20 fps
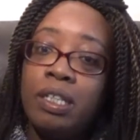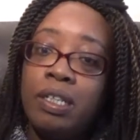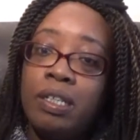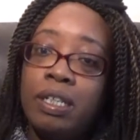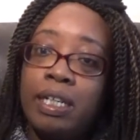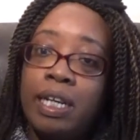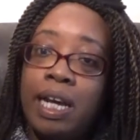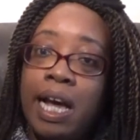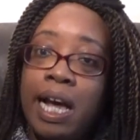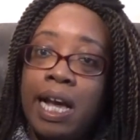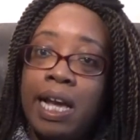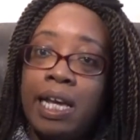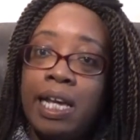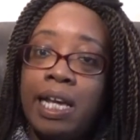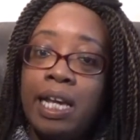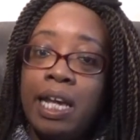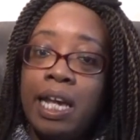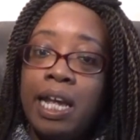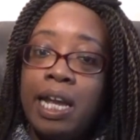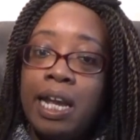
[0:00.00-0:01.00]
Okay,
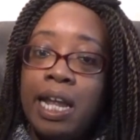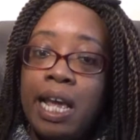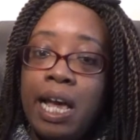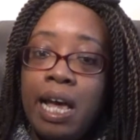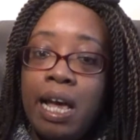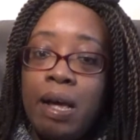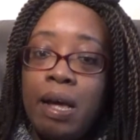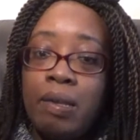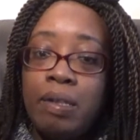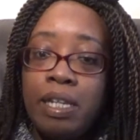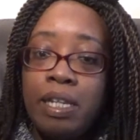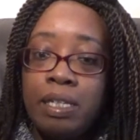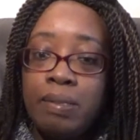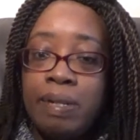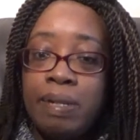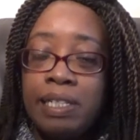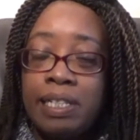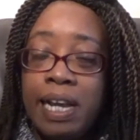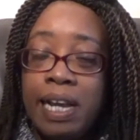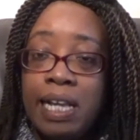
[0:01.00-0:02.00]
now this
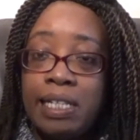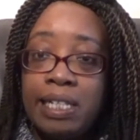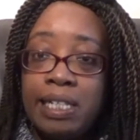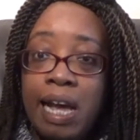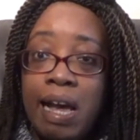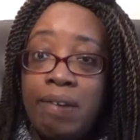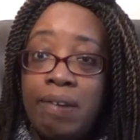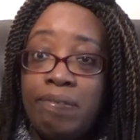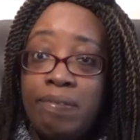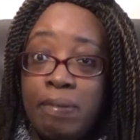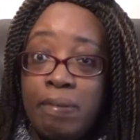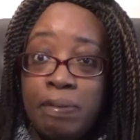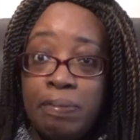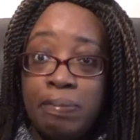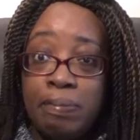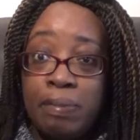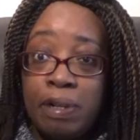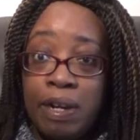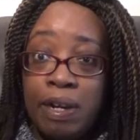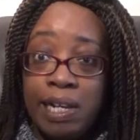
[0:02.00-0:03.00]
one's going to have
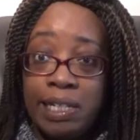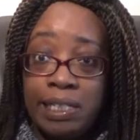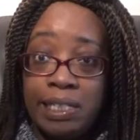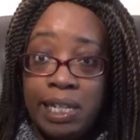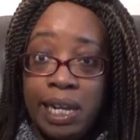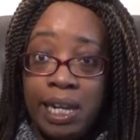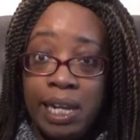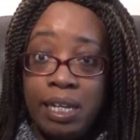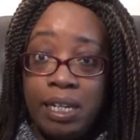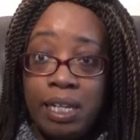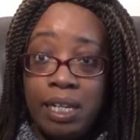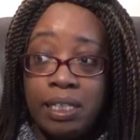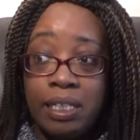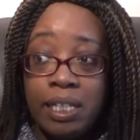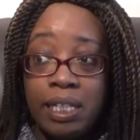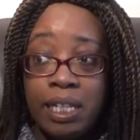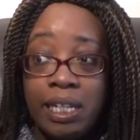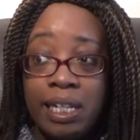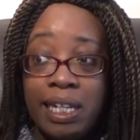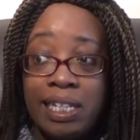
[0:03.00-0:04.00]
ribbon binding because
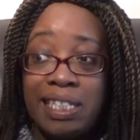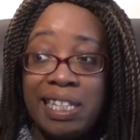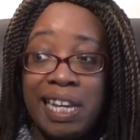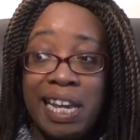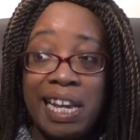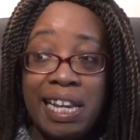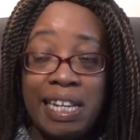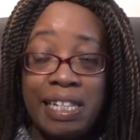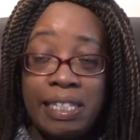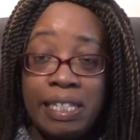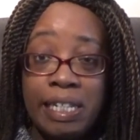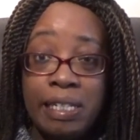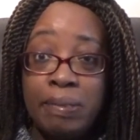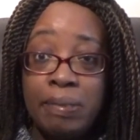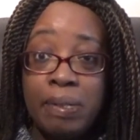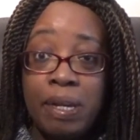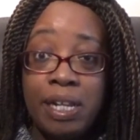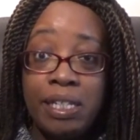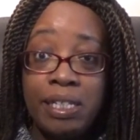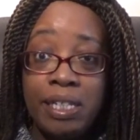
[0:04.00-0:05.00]
I think that's the easiest
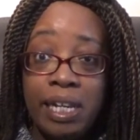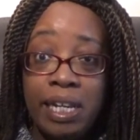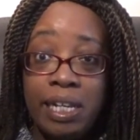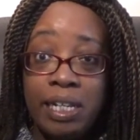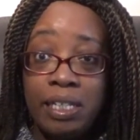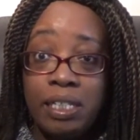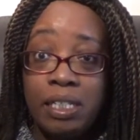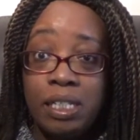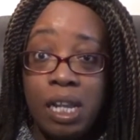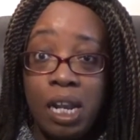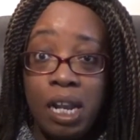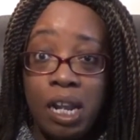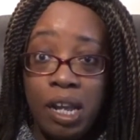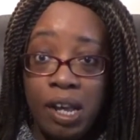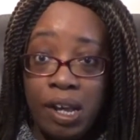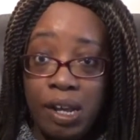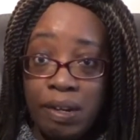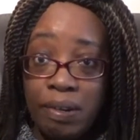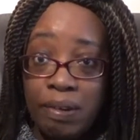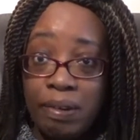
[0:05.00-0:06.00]
binding to
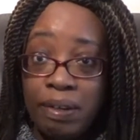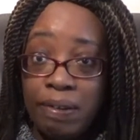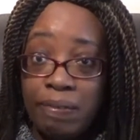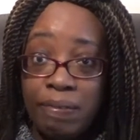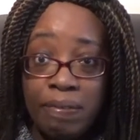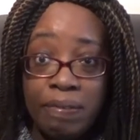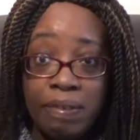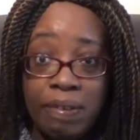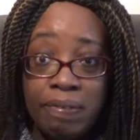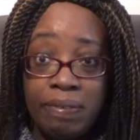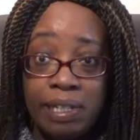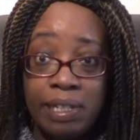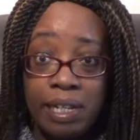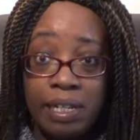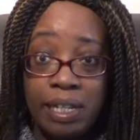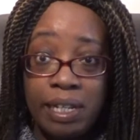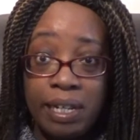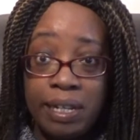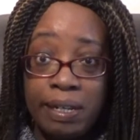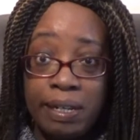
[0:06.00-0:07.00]
learn if you've never
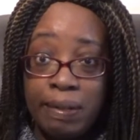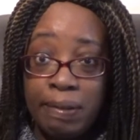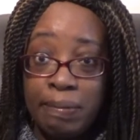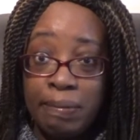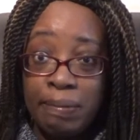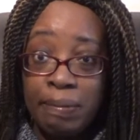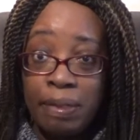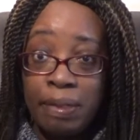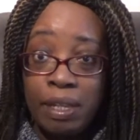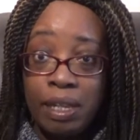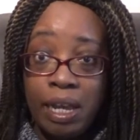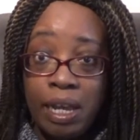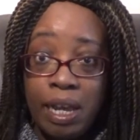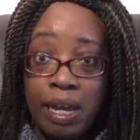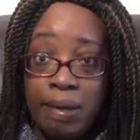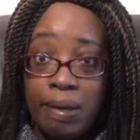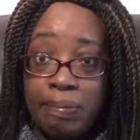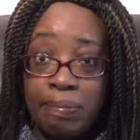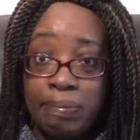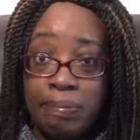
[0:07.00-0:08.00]
done a
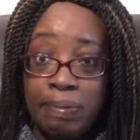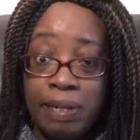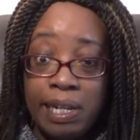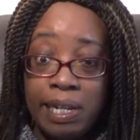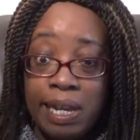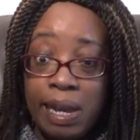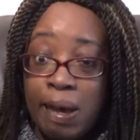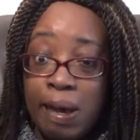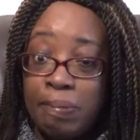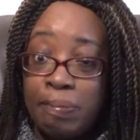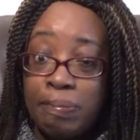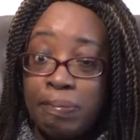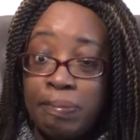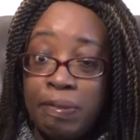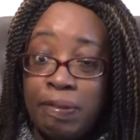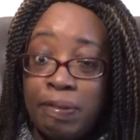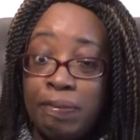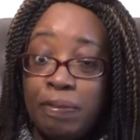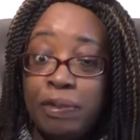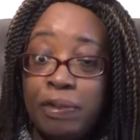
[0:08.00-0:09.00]
mini album
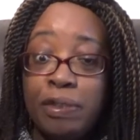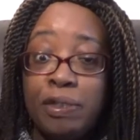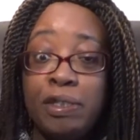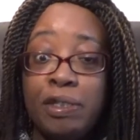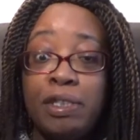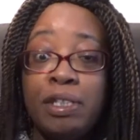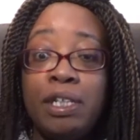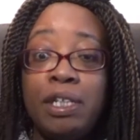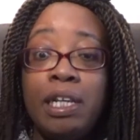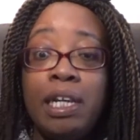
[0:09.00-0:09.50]
before.